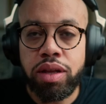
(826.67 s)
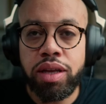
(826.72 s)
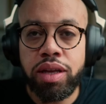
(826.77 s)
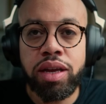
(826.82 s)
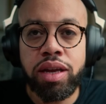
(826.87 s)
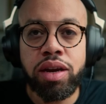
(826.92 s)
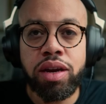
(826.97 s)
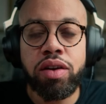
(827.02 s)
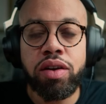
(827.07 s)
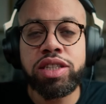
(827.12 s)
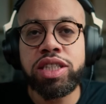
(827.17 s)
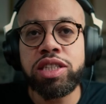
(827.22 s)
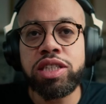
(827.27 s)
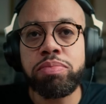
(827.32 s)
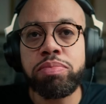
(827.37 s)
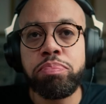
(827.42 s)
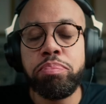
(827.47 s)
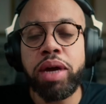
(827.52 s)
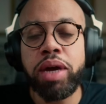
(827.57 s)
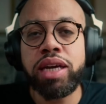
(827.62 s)
it
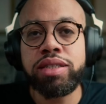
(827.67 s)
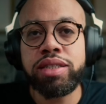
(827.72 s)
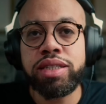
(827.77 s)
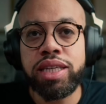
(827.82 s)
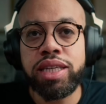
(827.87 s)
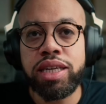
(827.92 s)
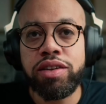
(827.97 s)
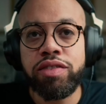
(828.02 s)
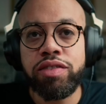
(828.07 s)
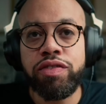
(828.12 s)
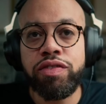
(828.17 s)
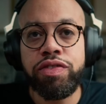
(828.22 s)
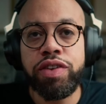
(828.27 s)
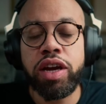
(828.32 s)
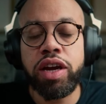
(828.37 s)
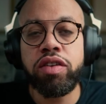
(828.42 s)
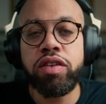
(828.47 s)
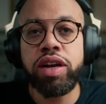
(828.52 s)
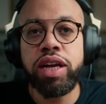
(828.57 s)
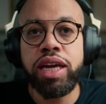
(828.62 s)
just makes it
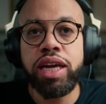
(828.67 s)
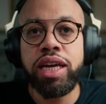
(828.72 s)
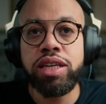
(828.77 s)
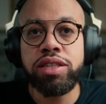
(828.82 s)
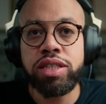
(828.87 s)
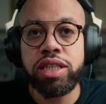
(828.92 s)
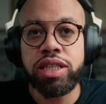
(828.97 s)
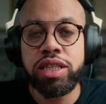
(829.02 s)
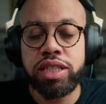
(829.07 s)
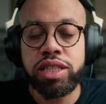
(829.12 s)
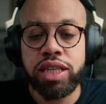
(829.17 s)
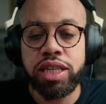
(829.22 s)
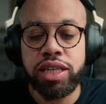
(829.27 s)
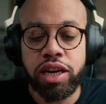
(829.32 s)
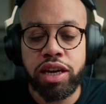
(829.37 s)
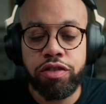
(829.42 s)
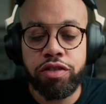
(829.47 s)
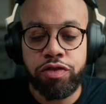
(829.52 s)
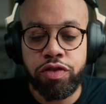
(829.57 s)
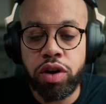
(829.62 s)
very easy to
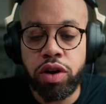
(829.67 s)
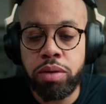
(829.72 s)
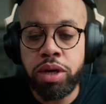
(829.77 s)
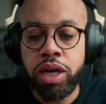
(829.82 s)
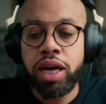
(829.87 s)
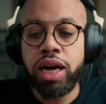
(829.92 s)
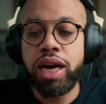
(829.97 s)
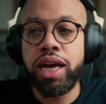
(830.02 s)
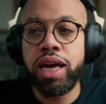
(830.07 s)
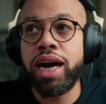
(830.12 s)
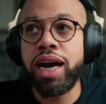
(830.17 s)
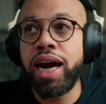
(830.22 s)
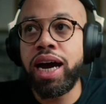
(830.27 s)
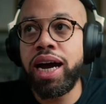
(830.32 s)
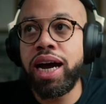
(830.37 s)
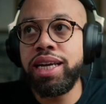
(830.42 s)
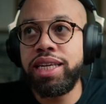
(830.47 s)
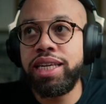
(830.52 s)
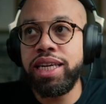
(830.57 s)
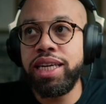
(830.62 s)
get from an
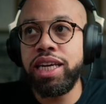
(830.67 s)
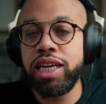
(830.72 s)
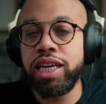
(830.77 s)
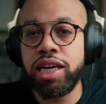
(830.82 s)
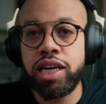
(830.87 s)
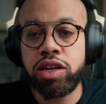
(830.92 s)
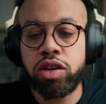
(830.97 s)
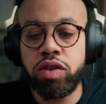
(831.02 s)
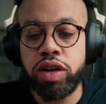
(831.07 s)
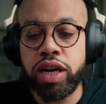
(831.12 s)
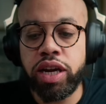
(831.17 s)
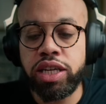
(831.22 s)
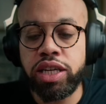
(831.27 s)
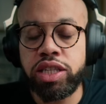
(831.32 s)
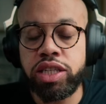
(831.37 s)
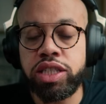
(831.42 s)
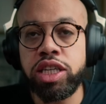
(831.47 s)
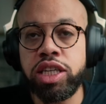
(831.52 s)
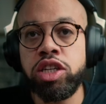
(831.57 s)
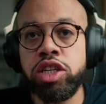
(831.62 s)
idea
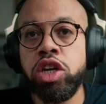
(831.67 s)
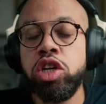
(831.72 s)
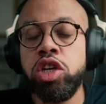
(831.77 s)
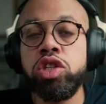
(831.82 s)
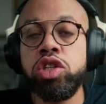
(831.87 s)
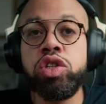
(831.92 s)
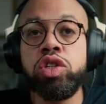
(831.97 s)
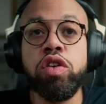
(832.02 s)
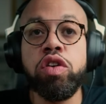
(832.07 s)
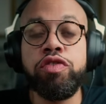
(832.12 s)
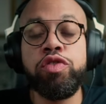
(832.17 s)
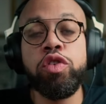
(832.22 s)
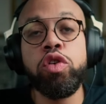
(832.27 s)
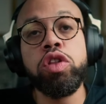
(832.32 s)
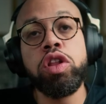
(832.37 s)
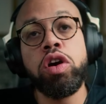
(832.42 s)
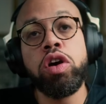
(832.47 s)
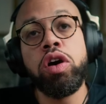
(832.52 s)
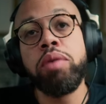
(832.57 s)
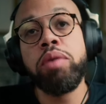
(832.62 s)
creation to a
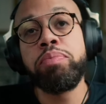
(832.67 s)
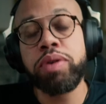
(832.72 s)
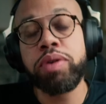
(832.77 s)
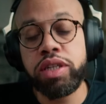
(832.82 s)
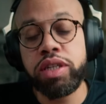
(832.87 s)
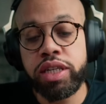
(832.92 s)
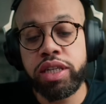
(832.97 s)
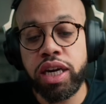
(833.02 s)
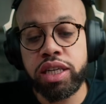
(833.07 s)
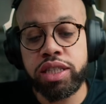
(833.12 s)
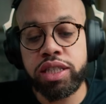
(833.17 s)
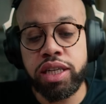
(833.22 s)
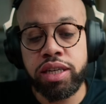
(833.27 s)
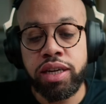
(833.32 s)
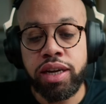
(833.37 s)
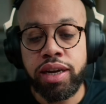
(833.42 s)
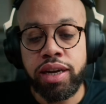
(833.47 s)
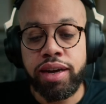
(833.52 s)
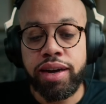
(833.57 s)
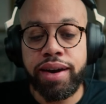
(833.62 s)
full on
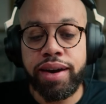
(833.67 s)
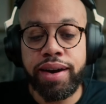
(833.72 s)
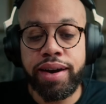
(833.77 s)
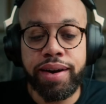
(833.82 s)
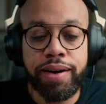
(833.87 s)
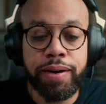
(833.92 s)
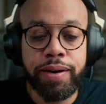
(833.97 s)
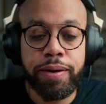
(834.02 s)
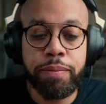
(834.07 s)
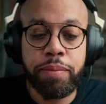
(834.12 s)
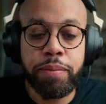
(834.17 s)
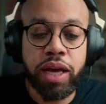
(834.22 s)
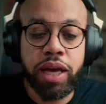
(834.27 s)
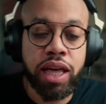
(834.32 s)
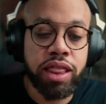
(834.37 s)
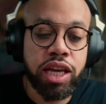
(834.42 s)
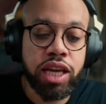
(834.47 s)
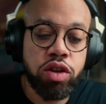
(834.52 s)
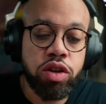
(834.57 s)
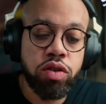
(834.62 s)
production.
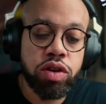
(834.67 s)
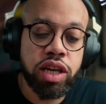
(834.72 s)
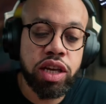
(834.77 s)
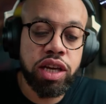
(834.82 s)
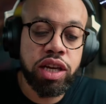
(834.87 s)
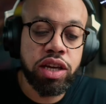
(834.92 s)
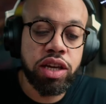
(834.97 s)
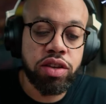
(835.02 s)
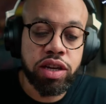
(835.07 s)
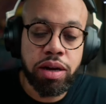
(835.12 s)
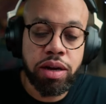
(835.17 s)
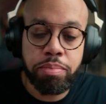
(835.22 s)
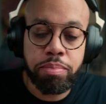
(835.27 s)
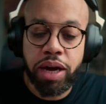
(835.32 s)
And then you can either come